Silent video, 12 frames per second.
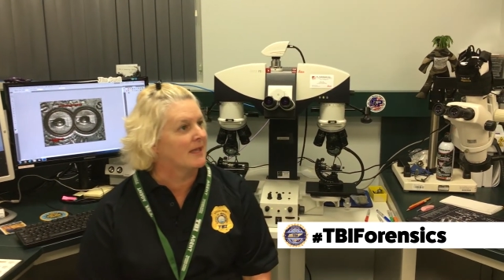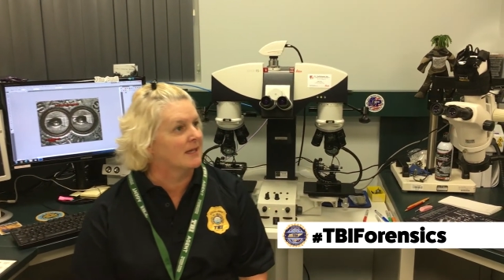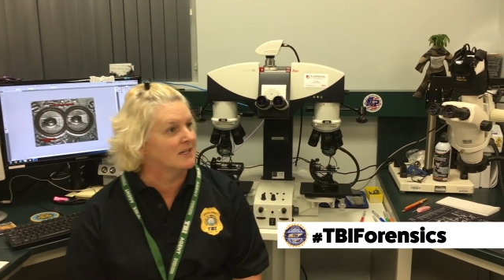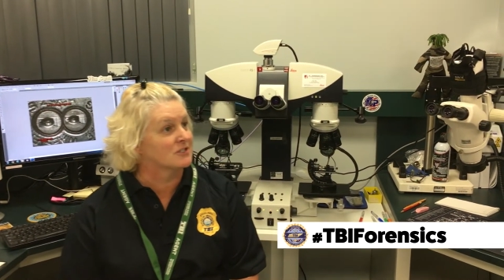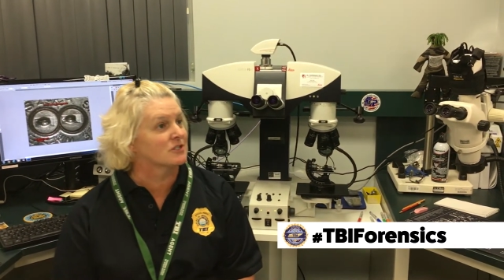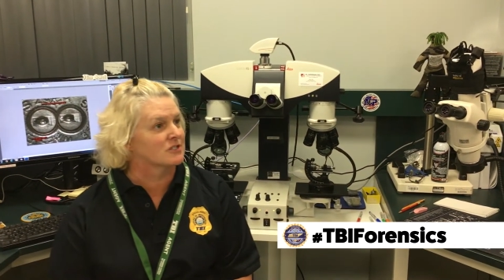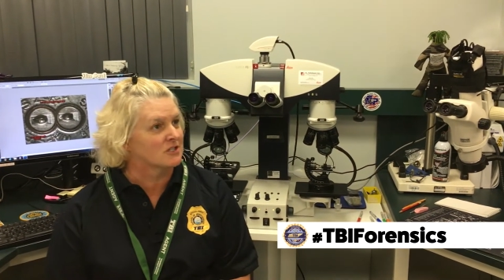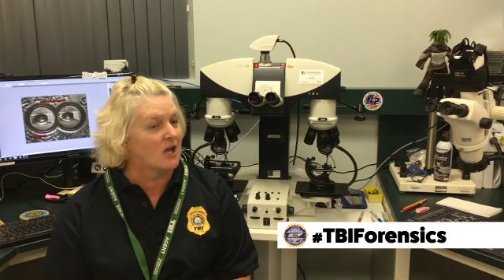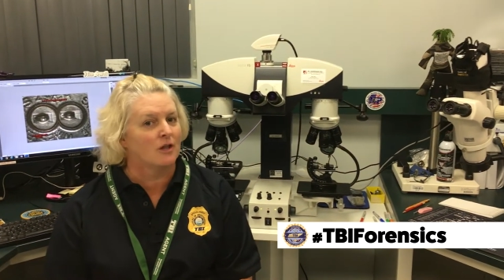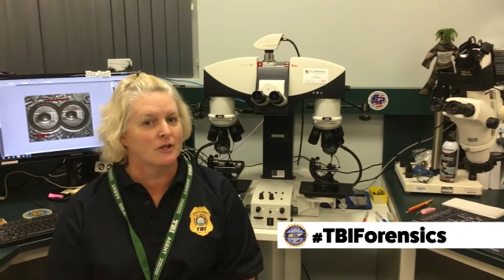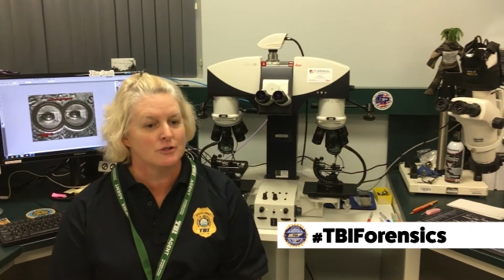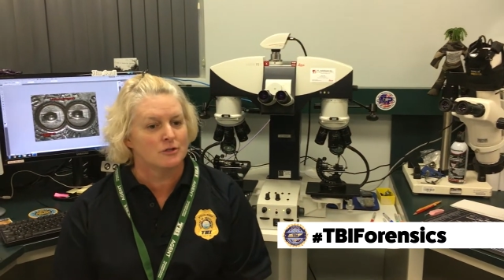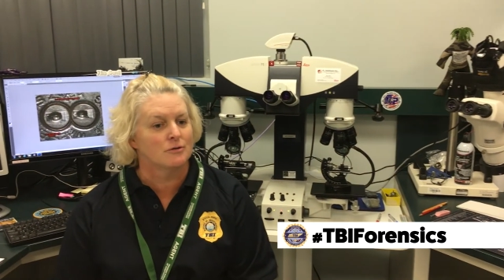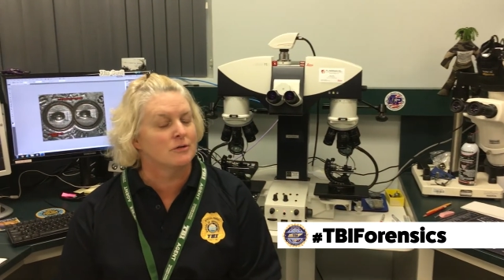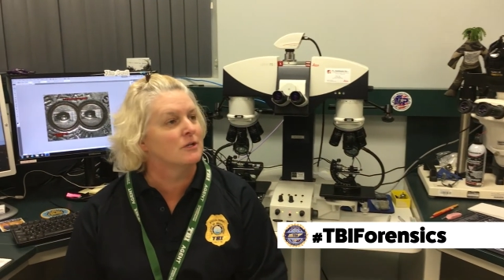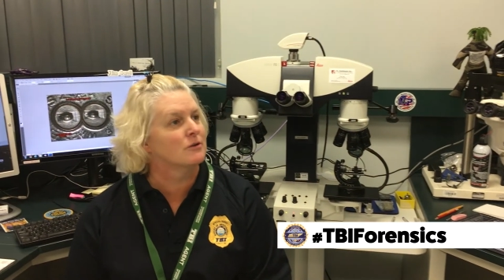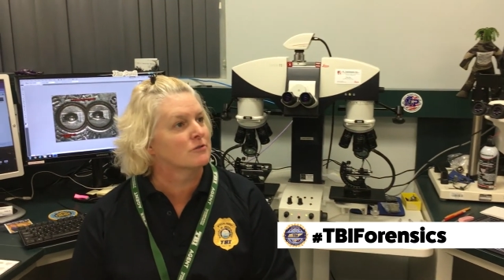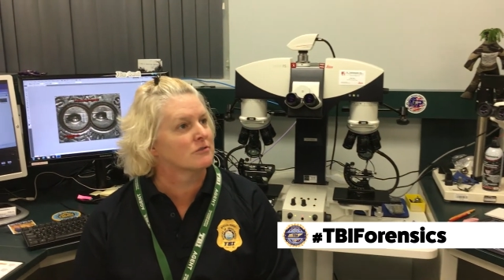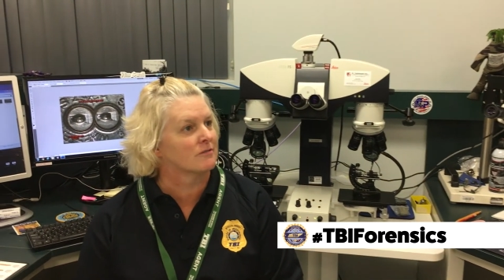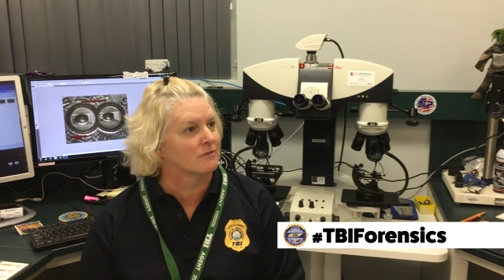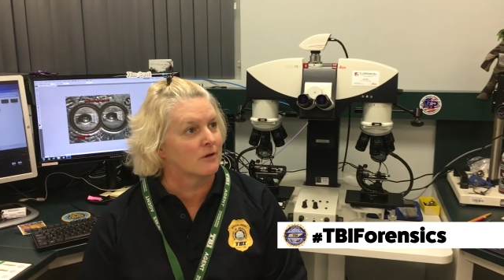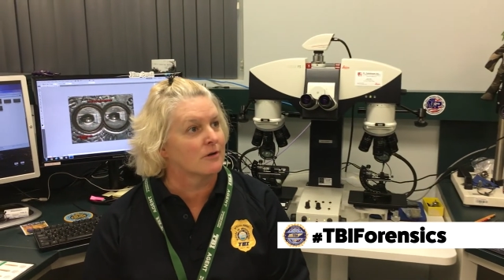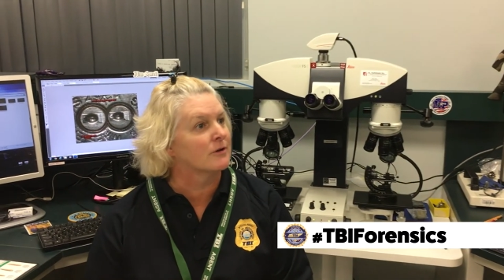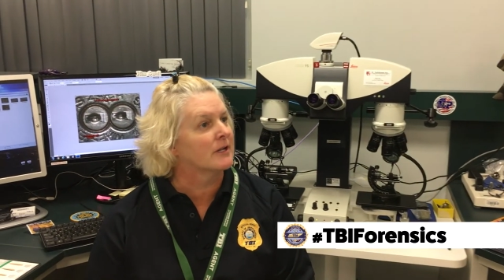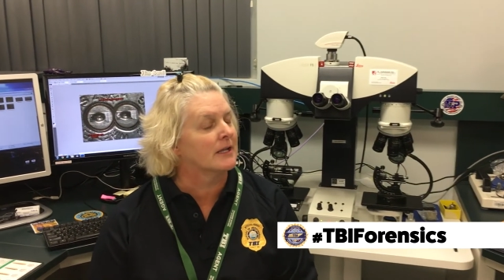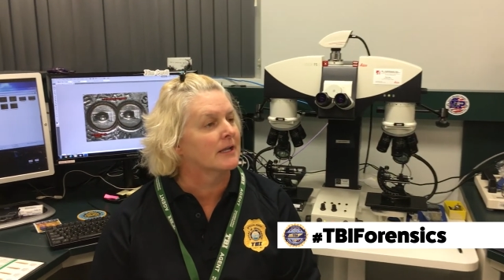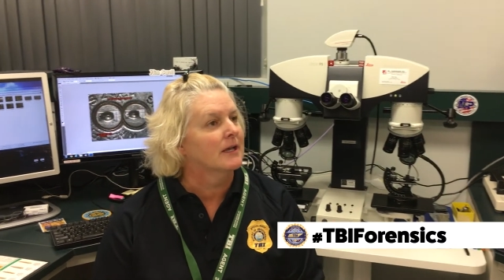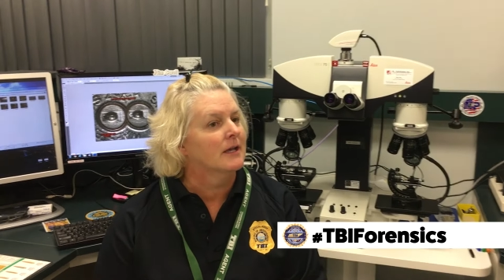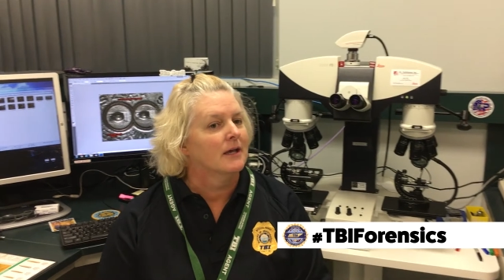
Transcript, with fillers: and it's a solid two years of learning